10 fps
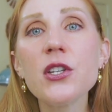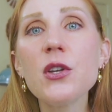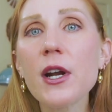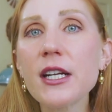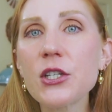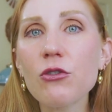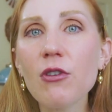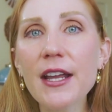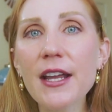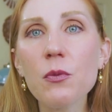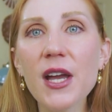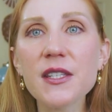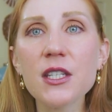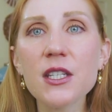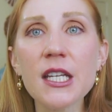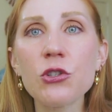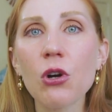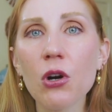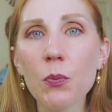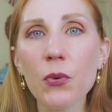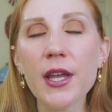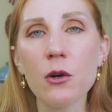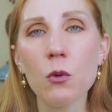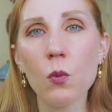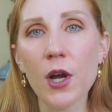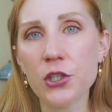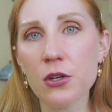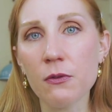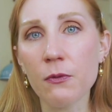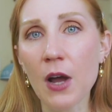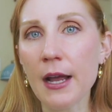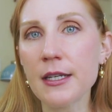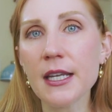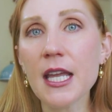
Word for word: You want to try your best to interpret what you find.